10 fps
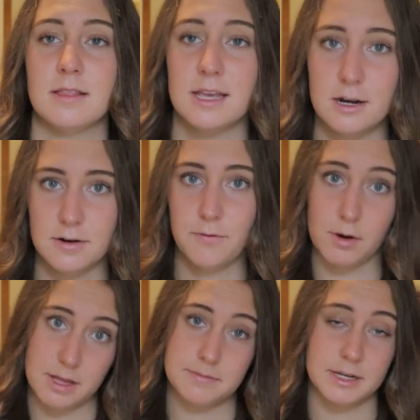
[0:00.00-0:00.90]
leader for
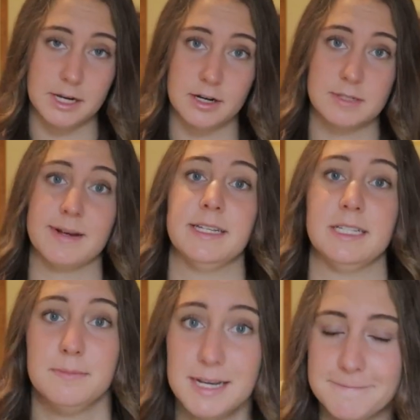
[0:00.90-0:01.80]
them that you're expected
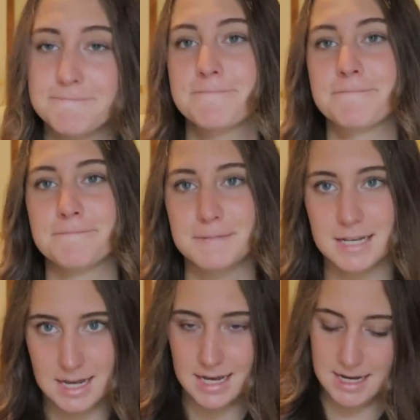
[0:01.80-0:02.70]
to be.
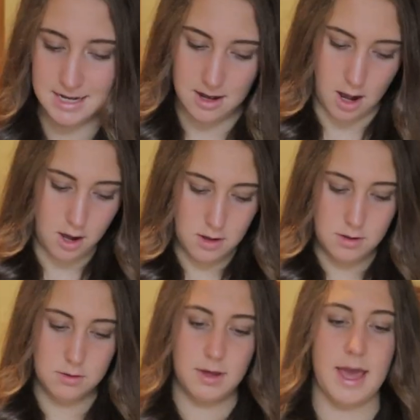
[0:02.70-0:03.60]

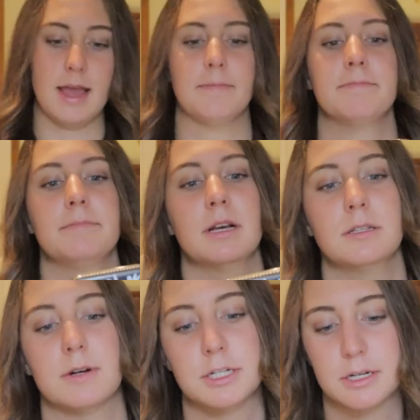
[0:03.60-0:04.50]
Okay, next
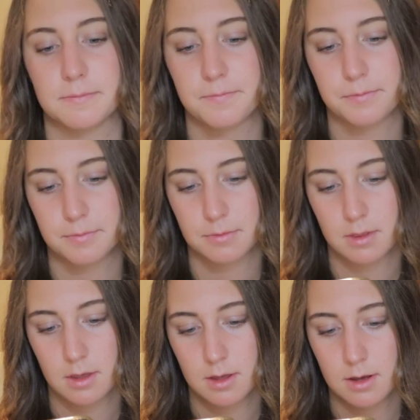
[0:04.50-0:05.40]
question.
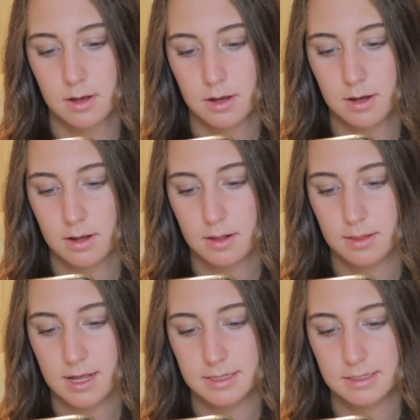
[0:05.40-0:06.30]

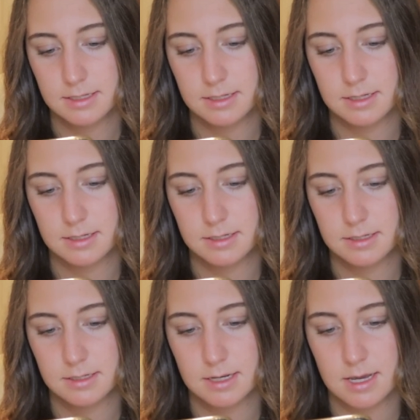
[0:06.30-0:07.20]
Let's
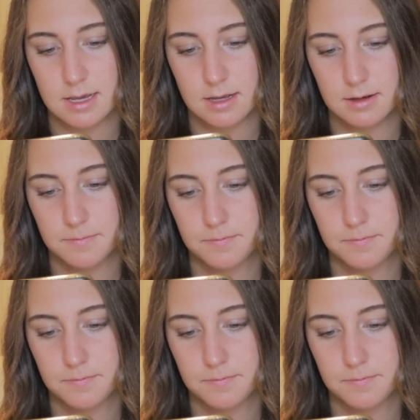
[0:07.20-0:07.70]
see.